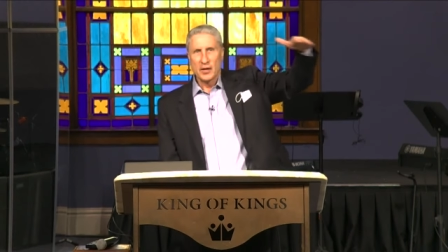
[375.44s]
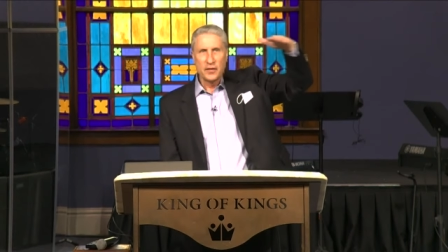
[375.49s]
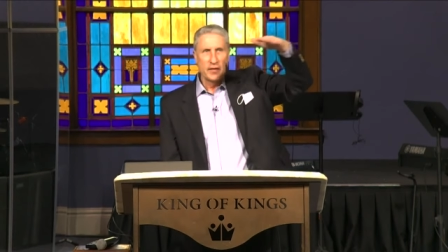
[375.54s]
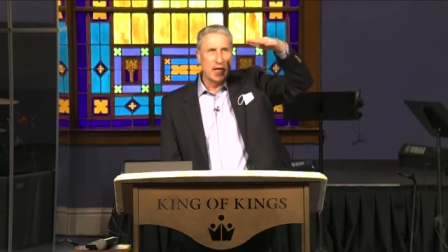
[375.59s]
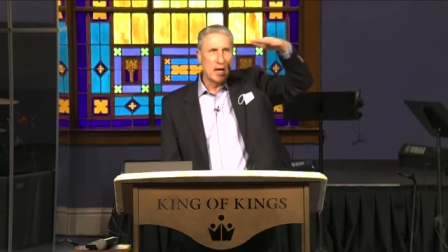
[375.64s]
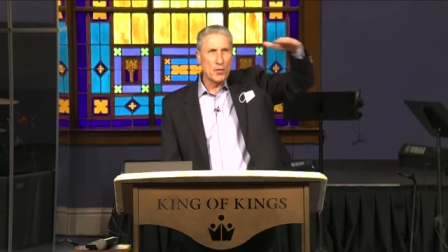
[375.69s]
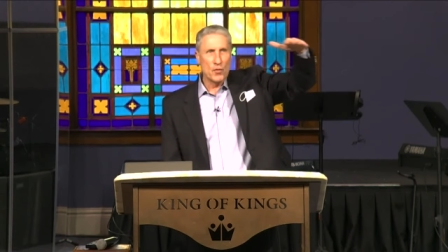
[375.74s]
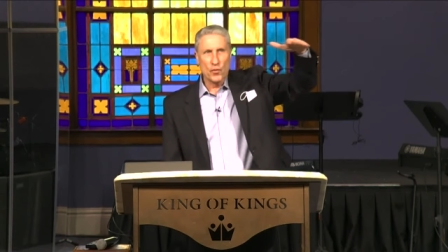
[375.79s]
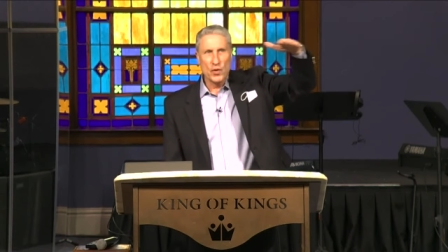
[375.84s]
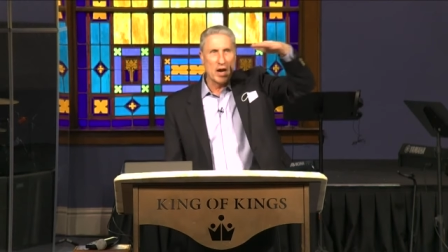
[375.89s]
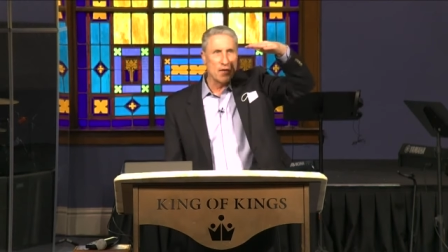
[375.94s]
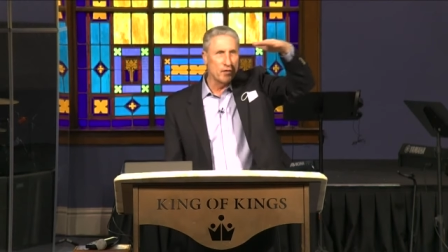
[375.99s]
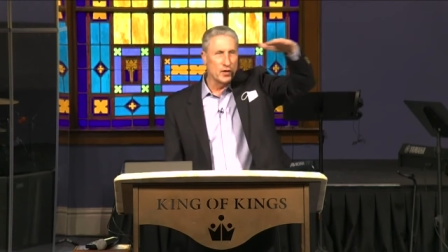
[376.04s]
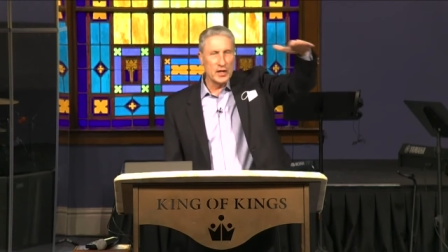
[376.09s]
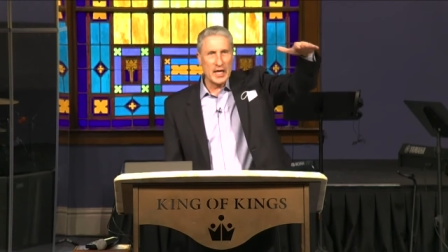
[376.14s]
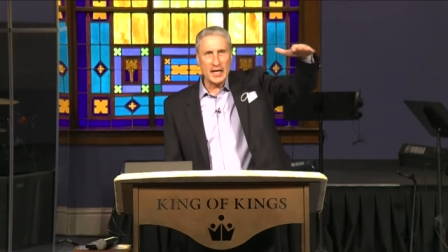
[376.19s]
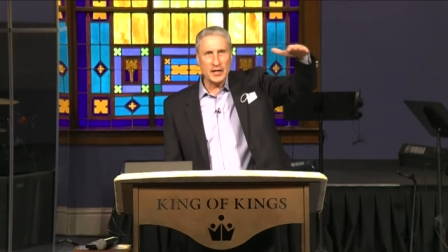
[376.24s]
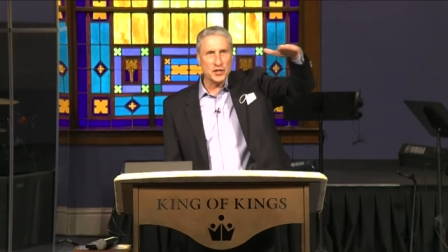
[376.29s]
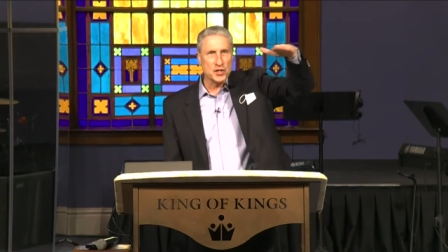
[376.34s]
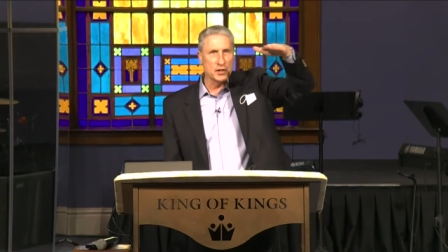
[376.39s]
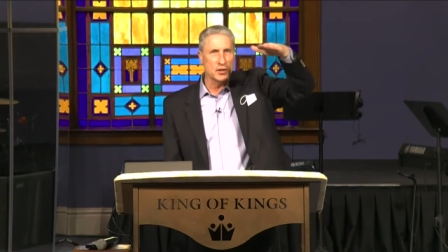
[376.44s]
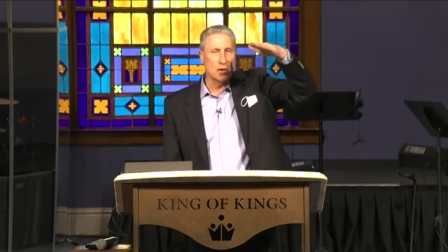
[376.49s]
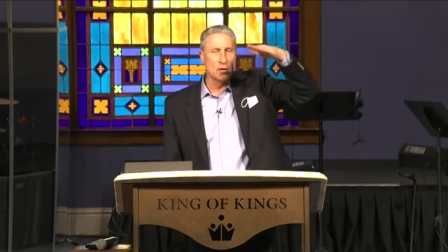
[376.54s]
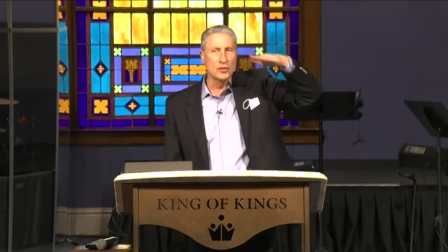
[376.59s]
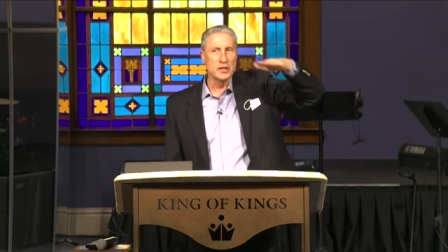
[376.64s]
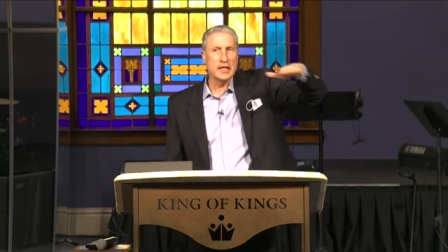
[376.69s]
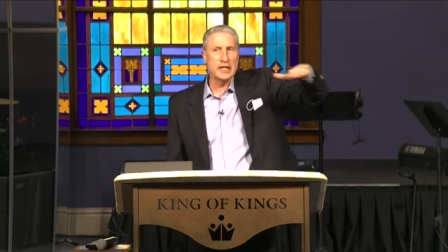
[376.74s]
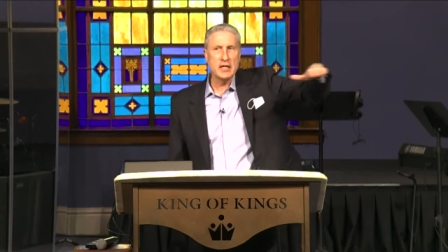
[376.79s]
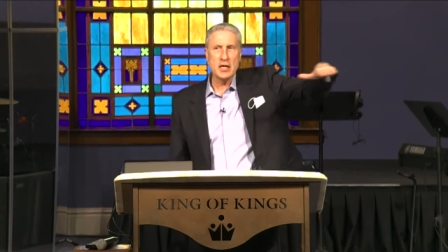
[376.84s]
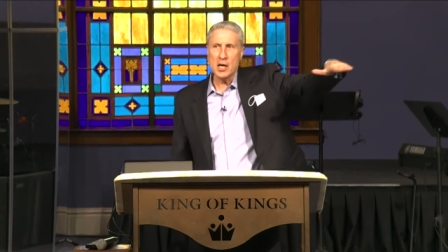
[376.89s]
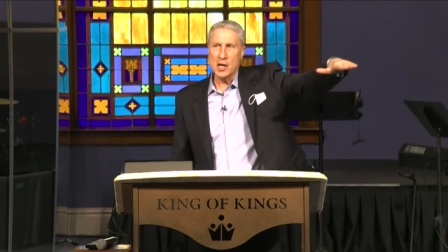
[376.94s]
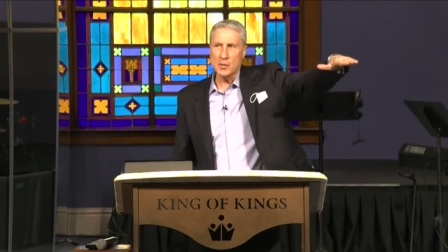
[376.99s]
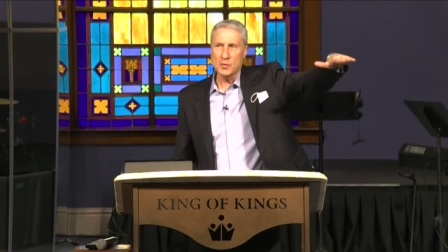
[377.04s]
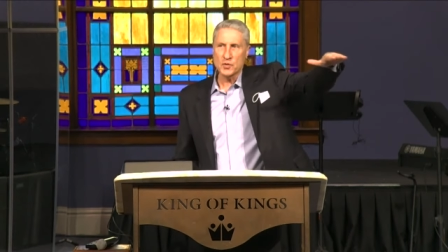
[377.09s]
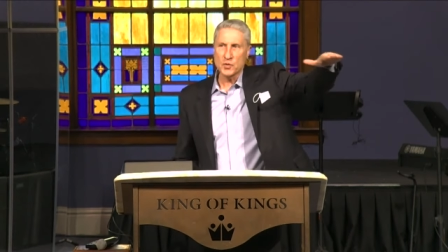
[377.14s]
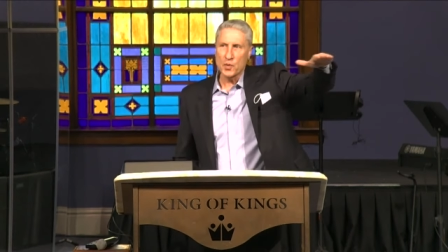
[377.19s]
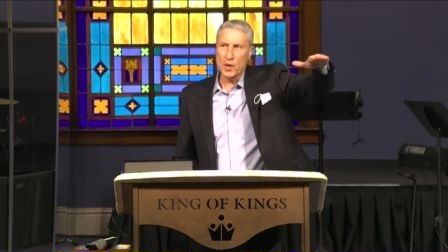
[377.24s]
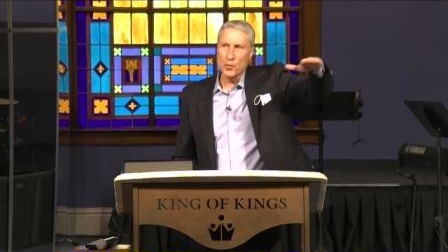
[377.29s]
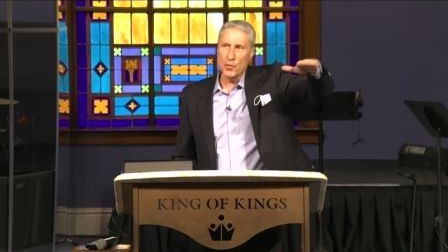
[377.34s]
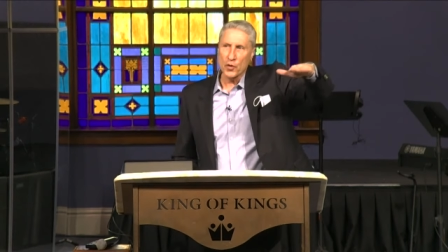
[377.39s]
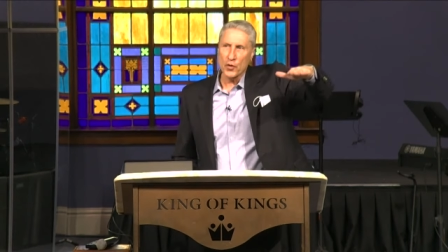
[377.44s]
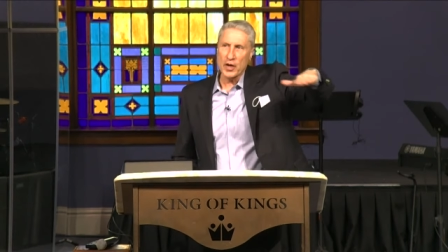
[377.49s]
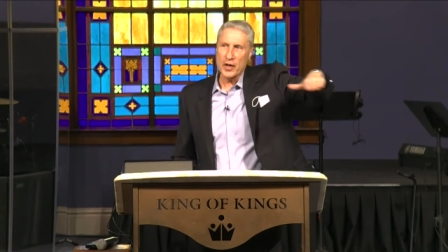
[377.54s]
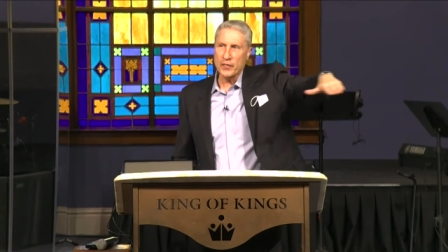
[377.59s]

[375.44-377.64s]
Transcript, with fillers: that revelation only comes when we're